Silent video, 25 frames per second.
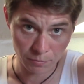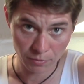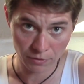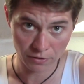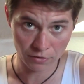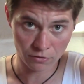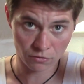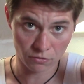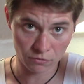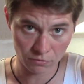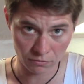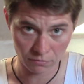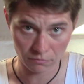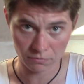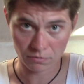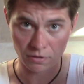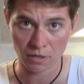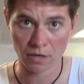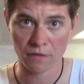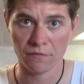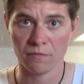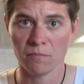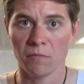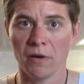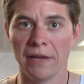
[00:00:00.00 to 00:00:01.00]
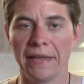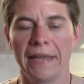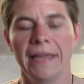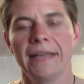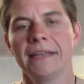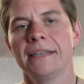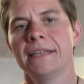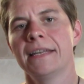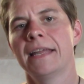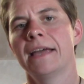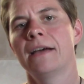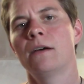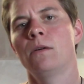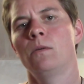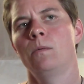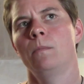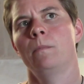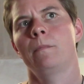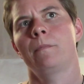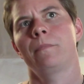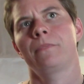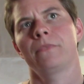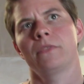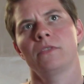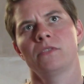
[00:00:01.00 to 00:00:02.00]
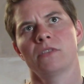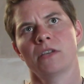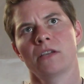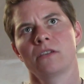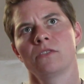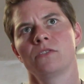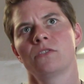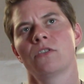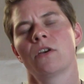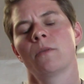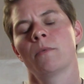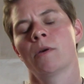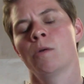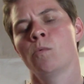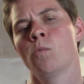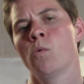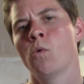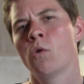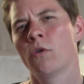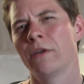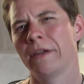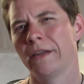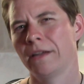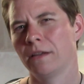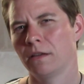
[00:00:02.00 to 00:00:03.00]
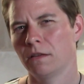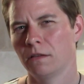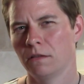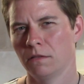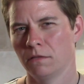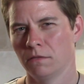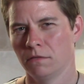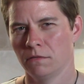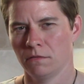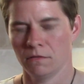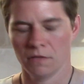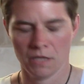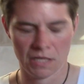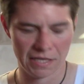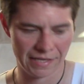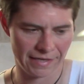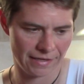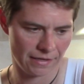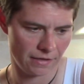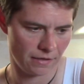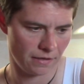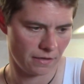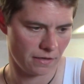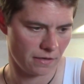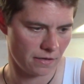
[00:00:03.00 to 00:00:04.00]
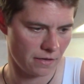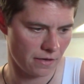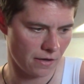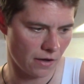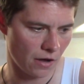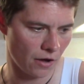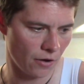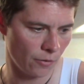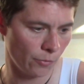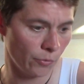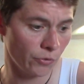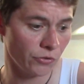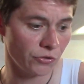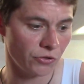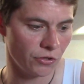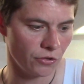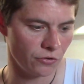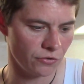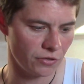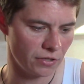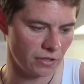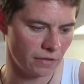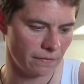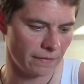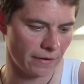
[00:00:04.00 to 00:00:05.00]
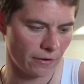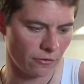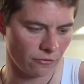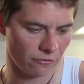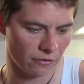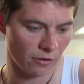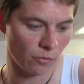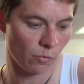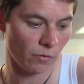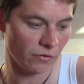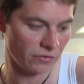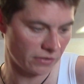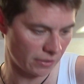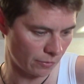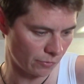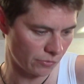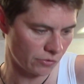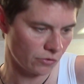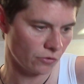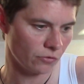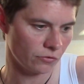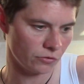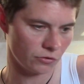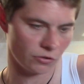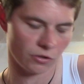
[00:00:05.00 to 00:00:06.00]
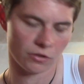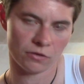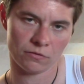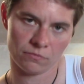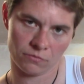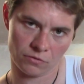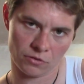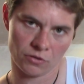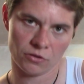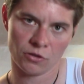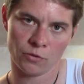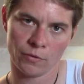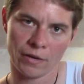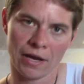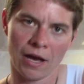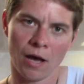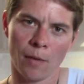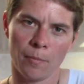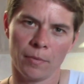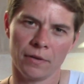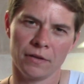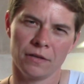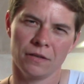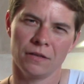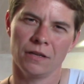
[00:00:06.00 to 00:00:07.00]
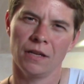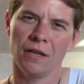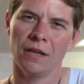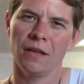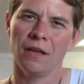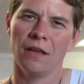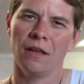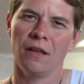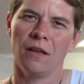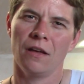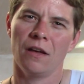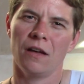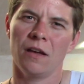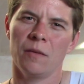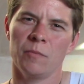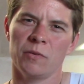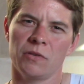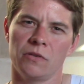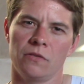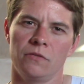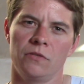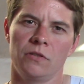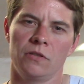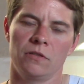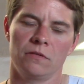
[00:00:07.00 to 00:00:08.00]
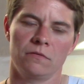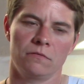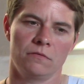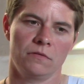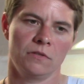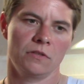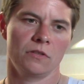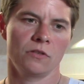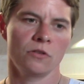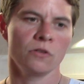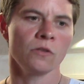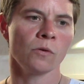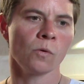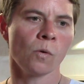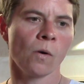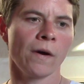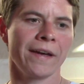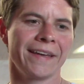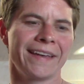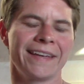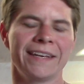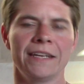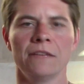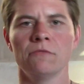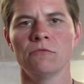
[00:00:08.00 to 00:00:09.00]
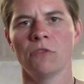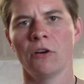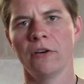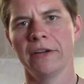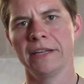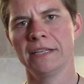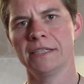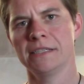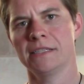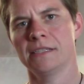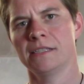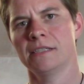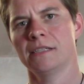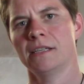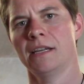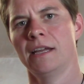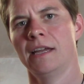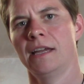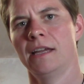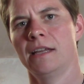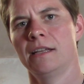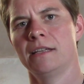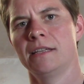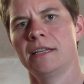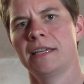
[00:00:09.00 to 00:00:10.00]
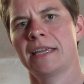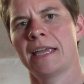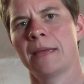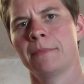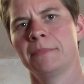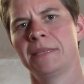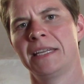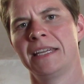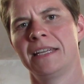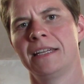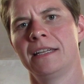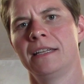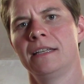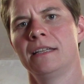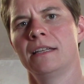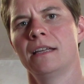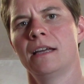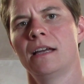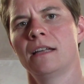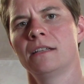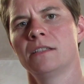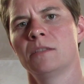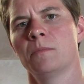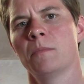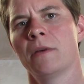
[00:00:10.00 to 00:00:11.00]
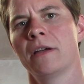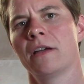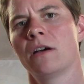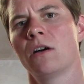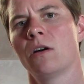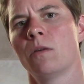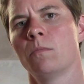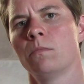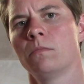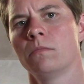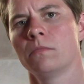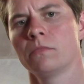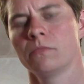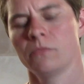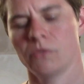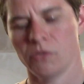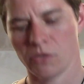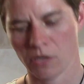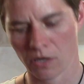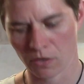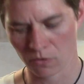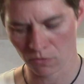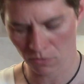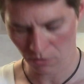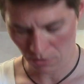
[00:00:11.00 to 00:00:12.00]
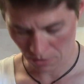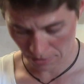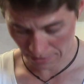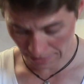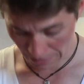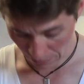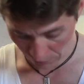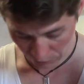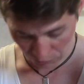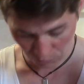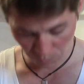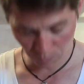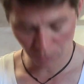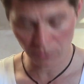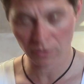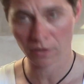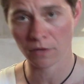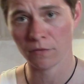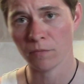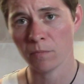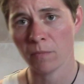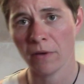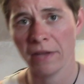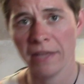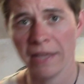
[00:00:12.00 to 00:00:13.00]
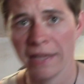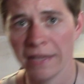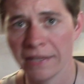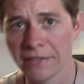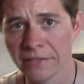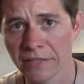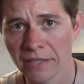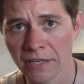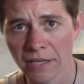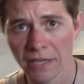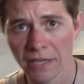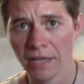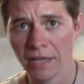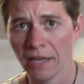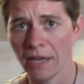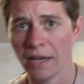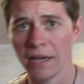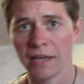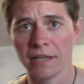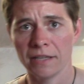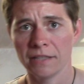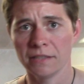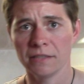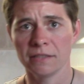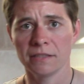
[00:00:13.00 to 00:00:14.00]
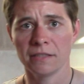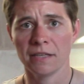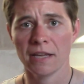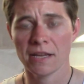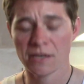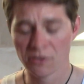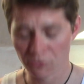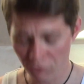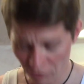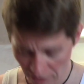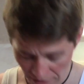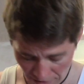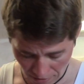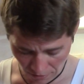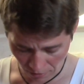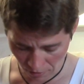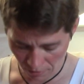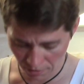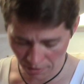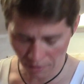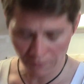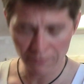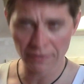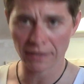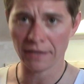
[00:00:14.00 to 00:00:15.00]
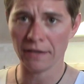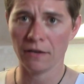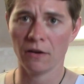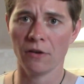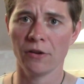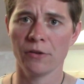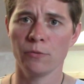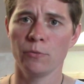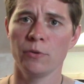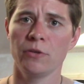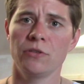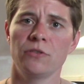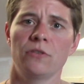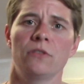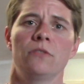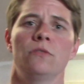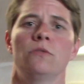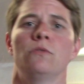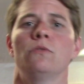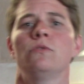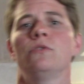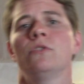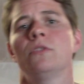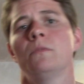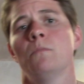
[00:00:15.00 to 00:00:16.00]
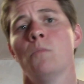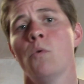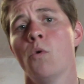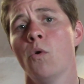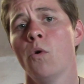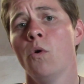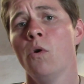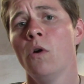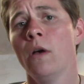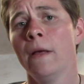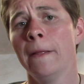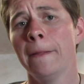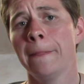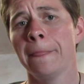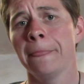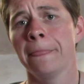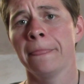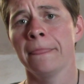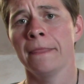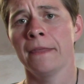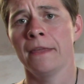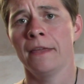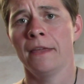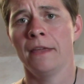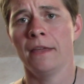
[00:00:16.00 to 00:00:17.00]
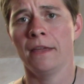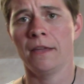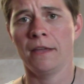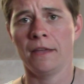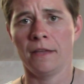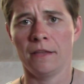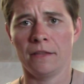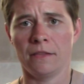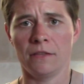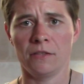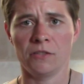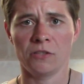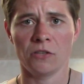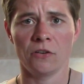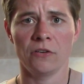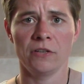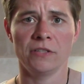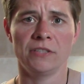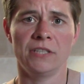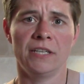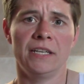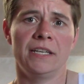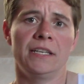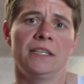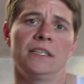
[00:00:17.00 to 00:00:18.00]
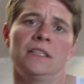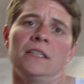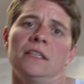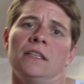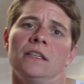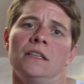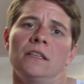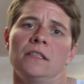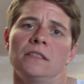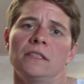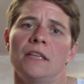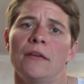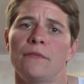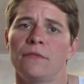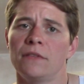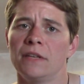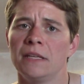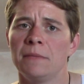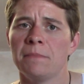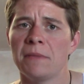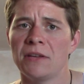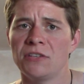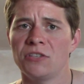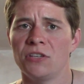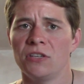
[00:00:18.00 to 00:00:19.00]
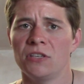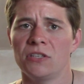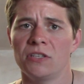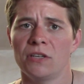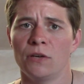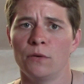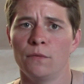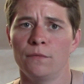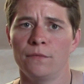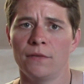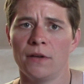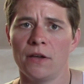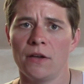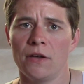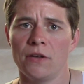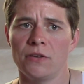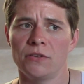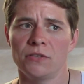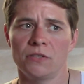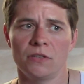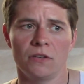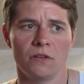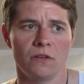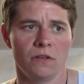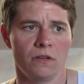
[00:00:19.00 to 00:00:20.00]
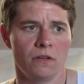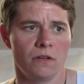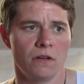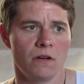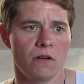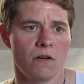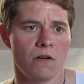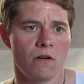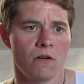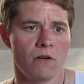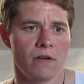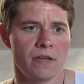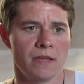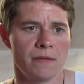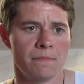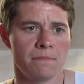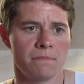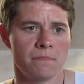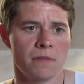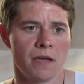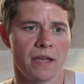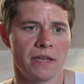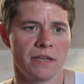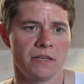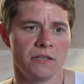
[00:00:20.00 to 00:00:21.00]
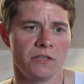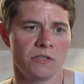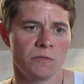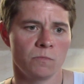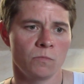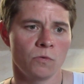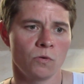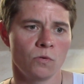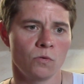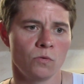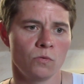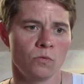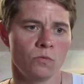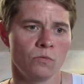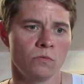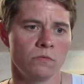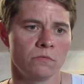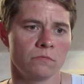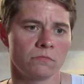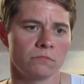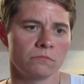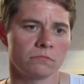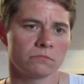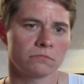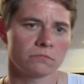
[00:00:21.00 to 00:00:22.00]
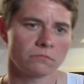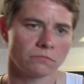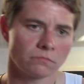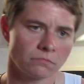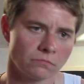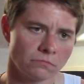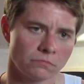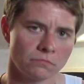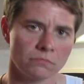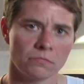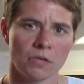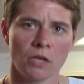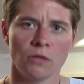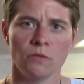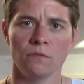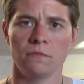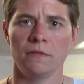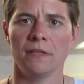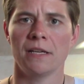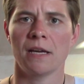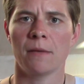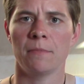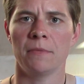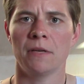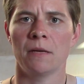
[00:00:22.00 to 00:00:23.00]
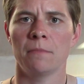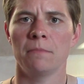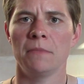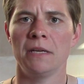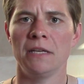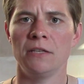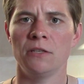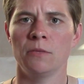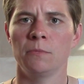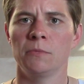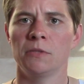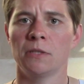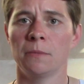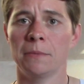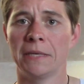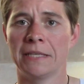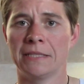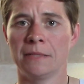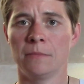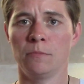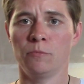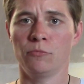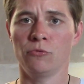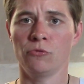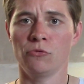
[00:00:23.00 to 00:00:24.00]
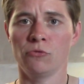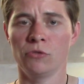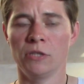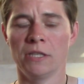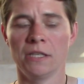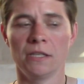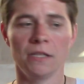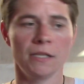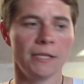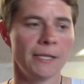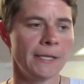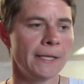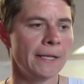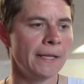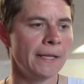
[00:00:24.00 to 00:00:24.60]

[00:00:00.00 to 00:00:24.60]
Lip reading: put it on over my head now. The second time I wore it, I was using the Velcro once it was on to do it up, and I must have just couldn't quite get it right, and it kept digging in under my arm. So now I just put it over my head, and it's great. I love it. I wish I'd ordered more. The sizing, definitely measure yourself first. I'm a small, hopefully coming up medium, because I'm getting broader